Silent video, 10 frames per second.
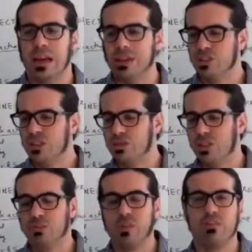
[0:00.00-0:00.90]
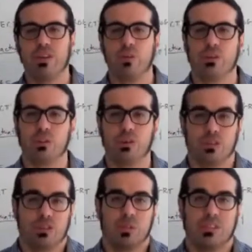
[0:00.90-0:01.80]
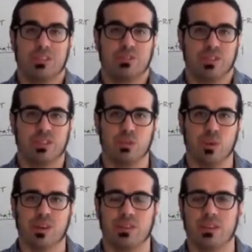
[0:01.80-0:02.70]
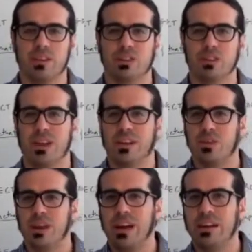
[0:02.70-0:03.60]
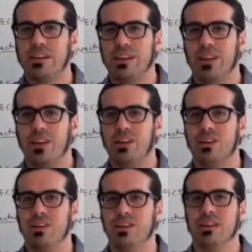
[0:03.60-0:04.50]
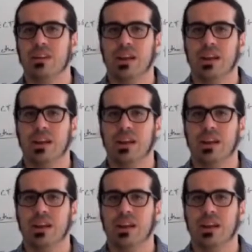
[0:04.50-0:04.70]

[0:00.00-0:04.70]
Actually, it's one of my favorites because it was the first one that actually I tried and I learned